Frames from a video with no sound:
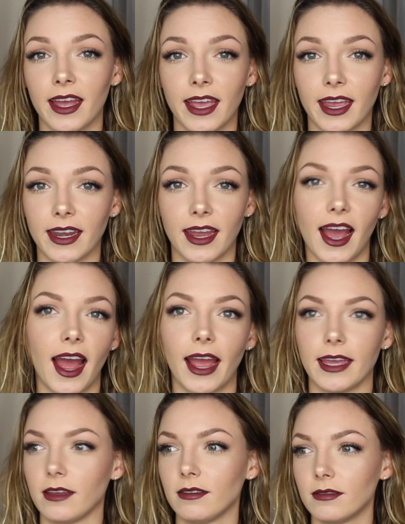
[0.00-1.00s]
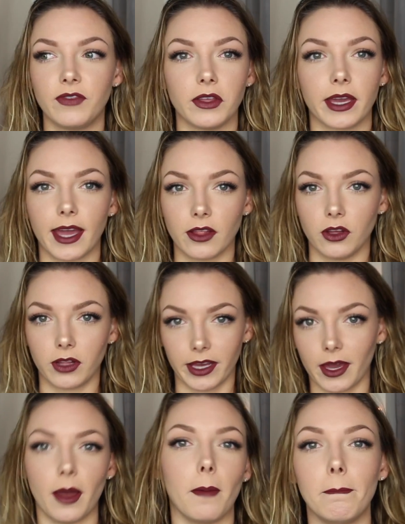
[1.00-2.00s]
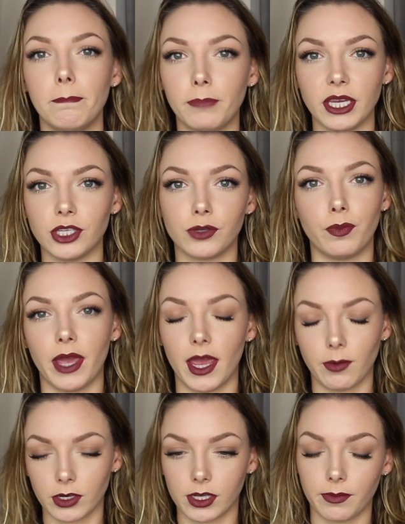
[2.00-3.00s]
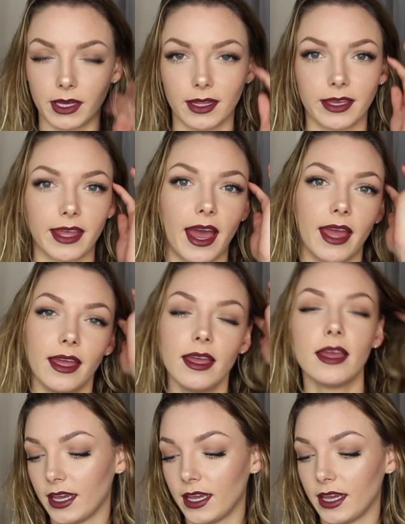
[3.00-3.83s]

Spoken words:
and I feel like I look like a beach babe or something like that.